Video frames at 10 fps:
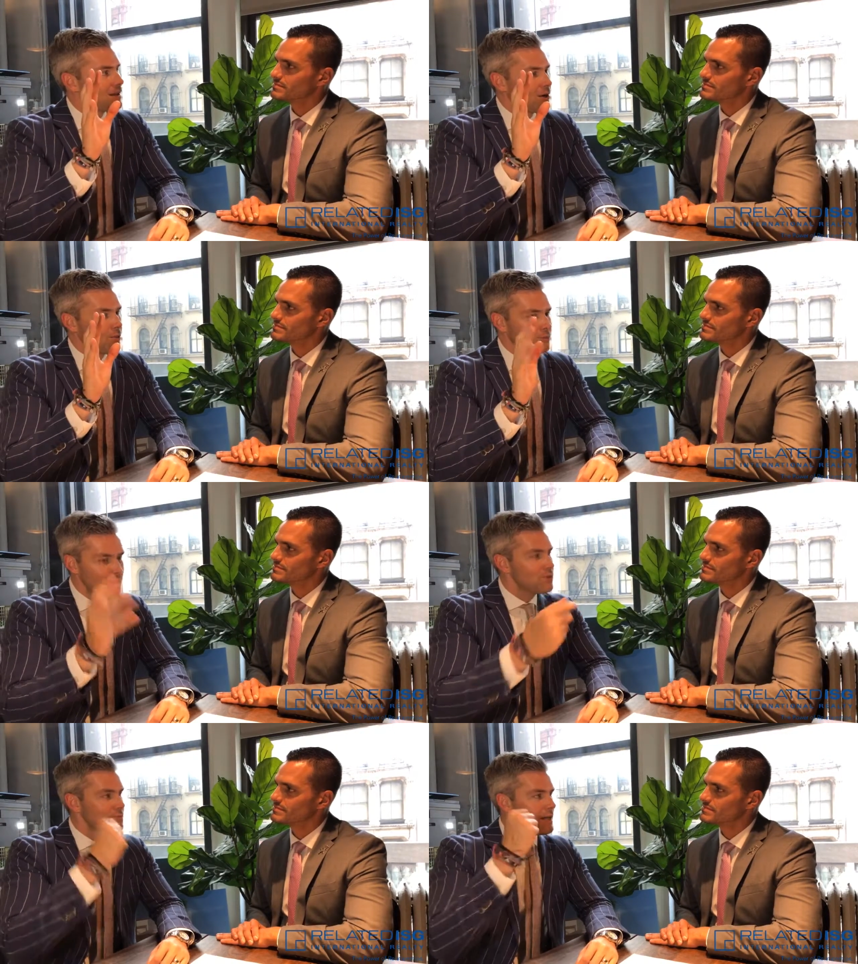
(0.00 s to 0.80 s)
Speaker 1: You know,
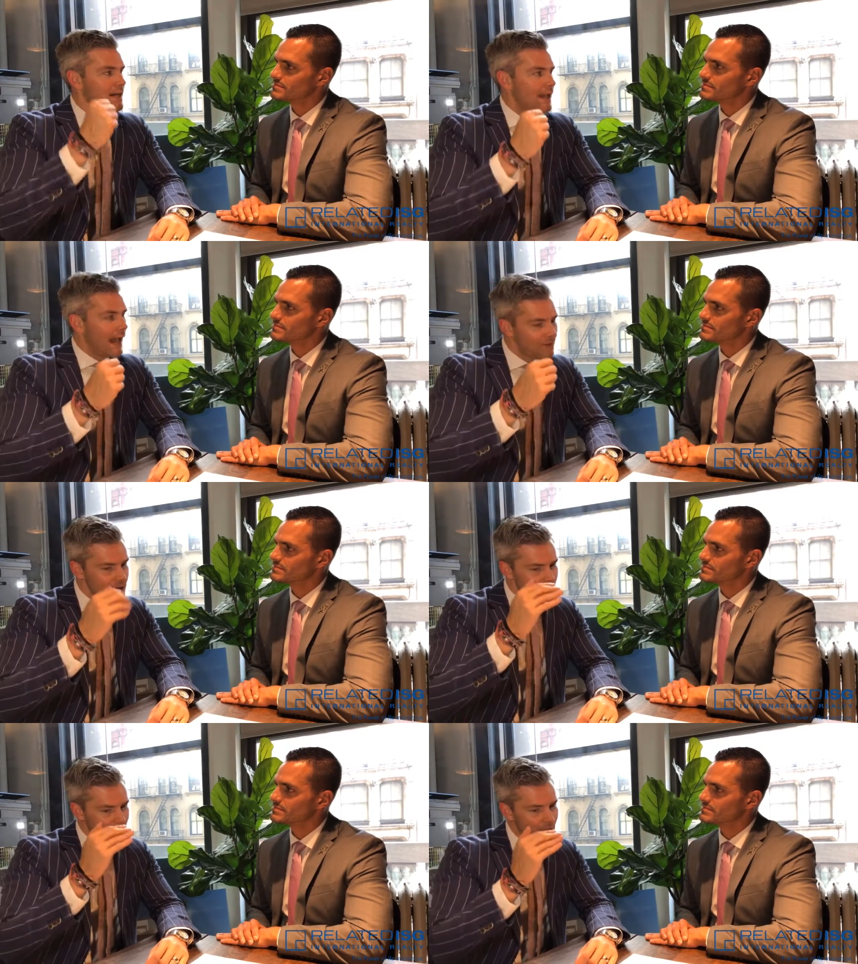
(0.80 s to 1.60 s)
use me.
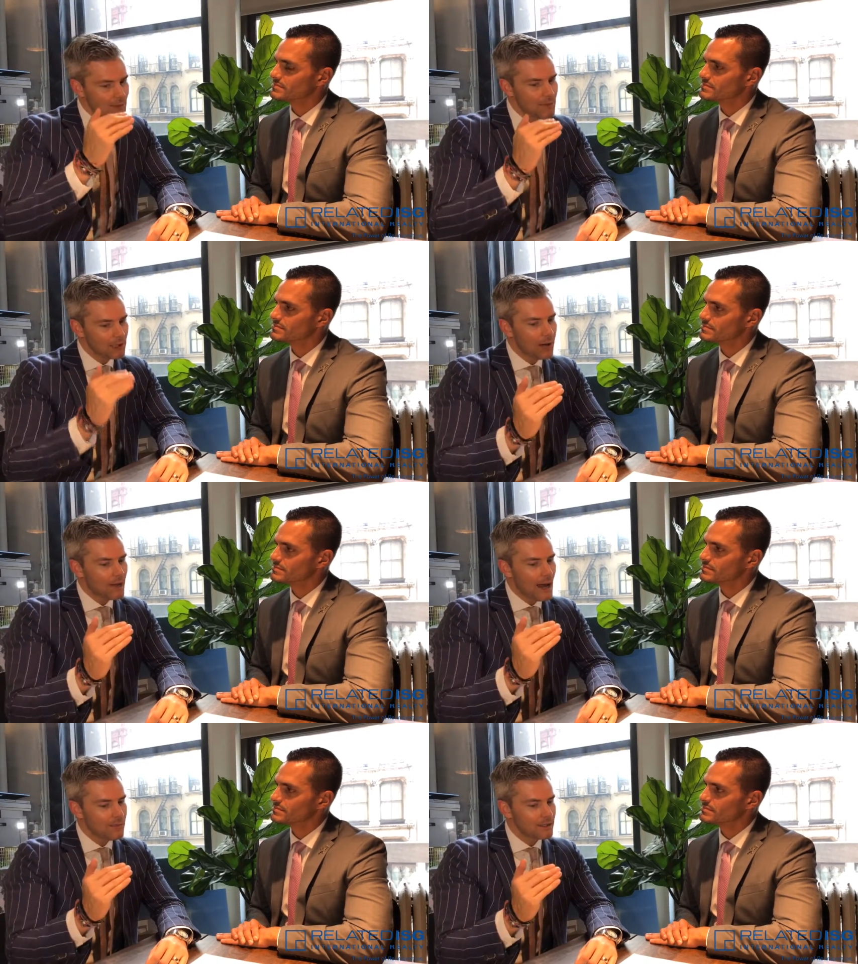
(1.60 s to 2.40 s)
Everything that came in
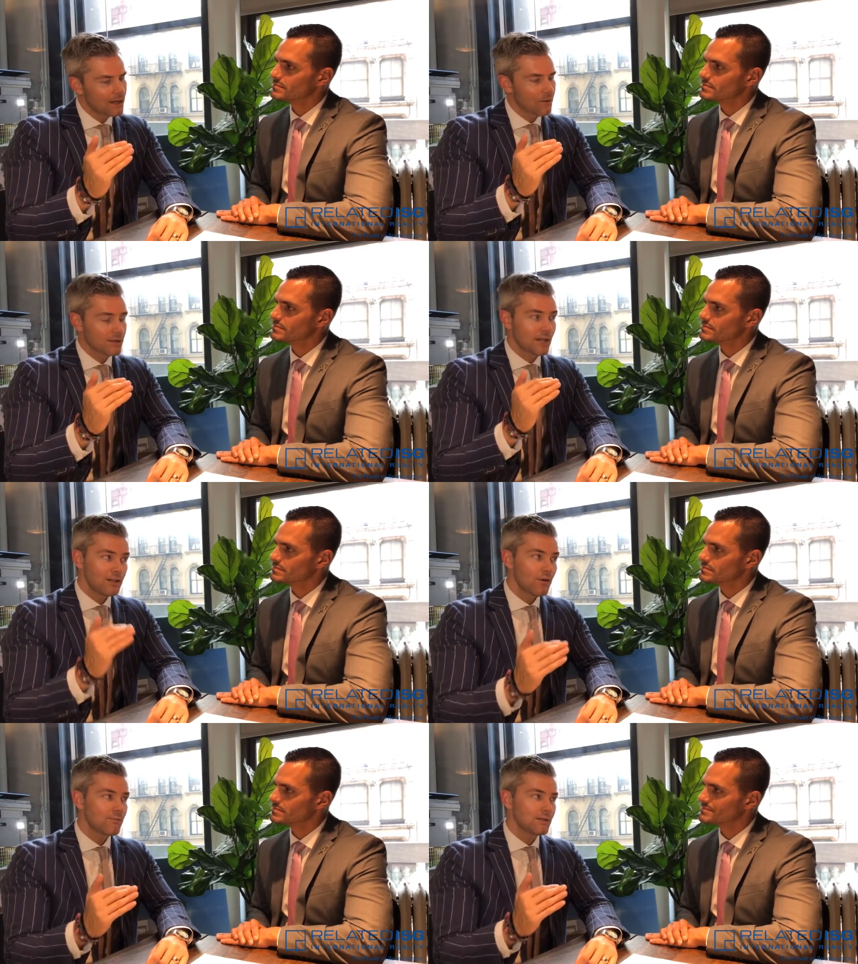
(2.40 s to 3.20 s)
below that, because I don't want to
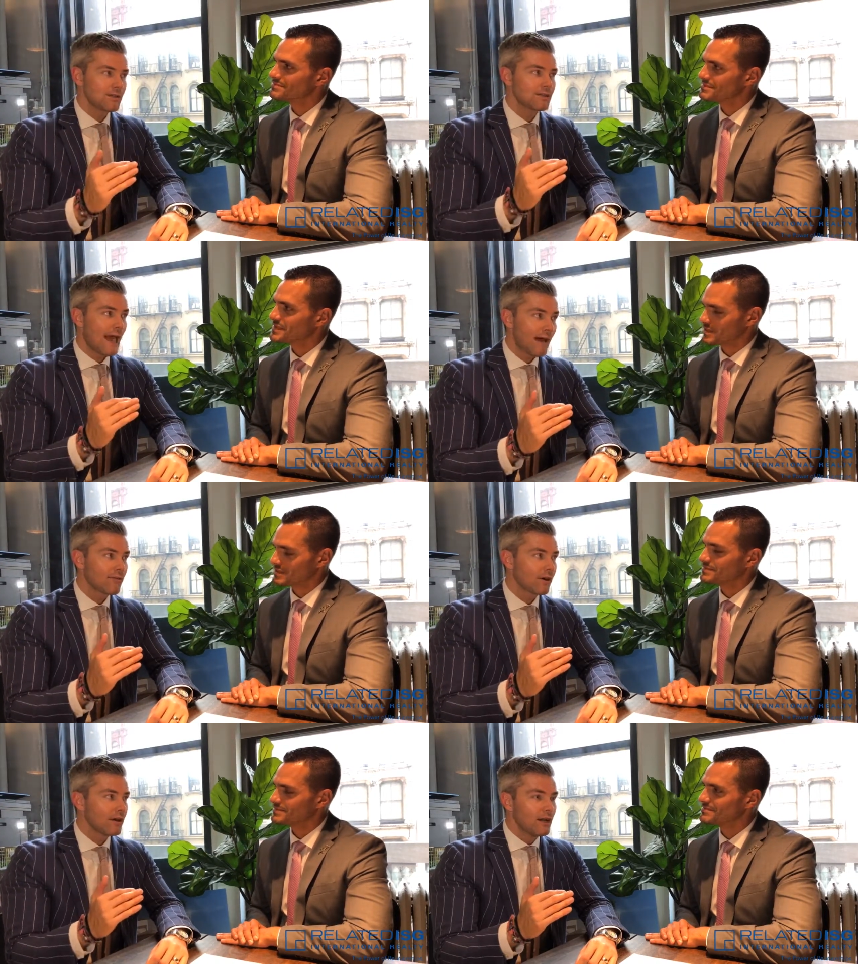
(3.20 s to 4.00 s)
say no to business
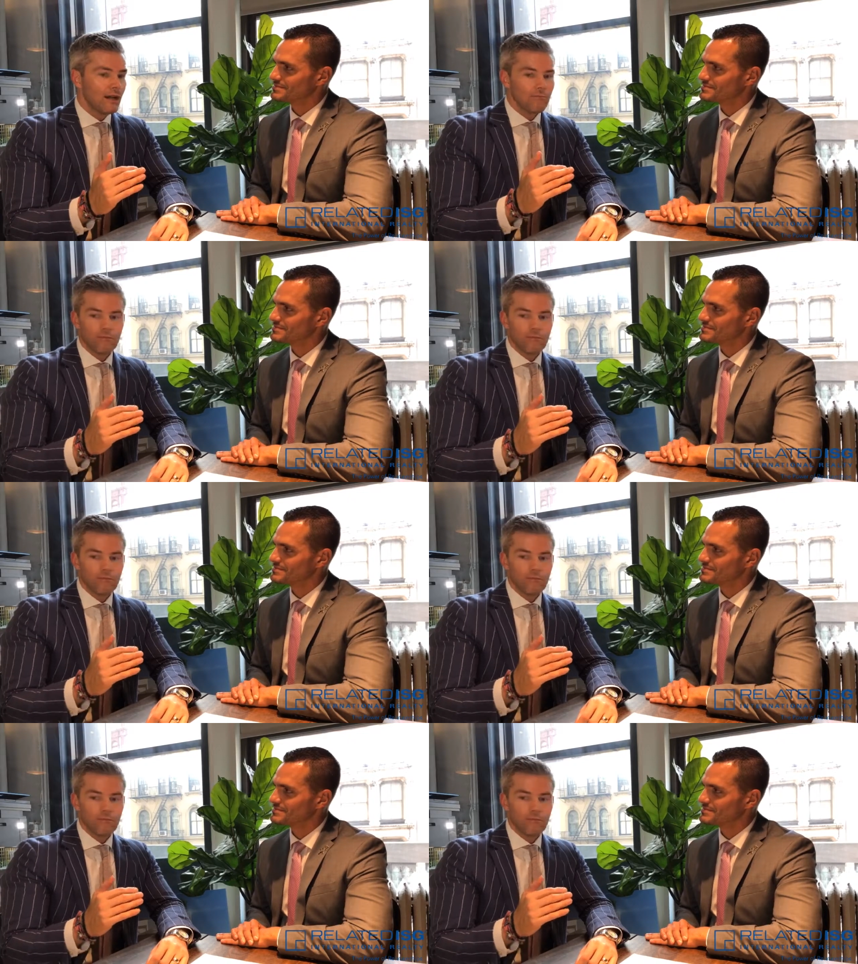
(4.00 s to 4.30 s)
ever.